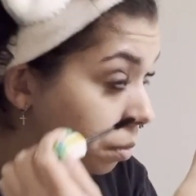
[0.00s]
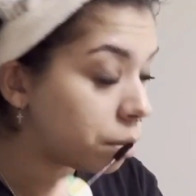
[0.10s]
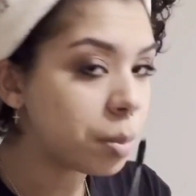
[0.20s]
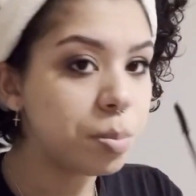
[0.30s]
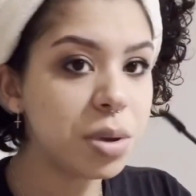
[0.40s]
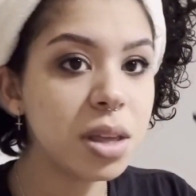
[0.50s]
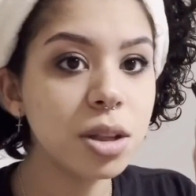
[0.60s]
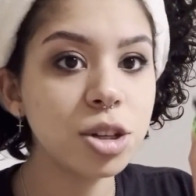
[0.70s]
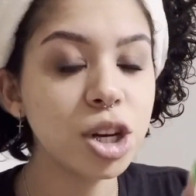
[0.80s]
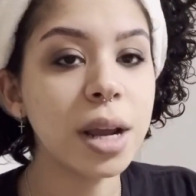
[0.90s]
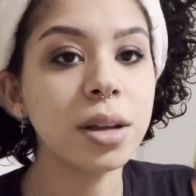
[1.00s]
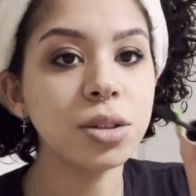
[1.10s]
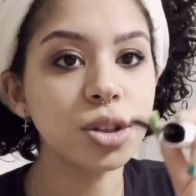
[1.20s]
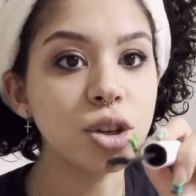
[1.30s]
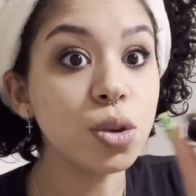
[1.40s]
but be the
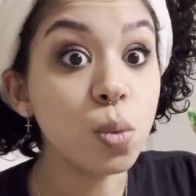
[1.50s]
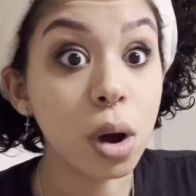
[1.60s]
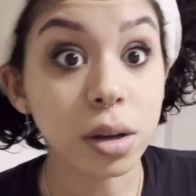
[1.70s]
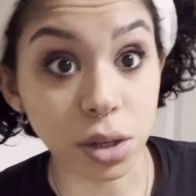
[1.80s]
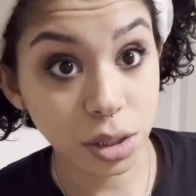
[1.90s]
change you want to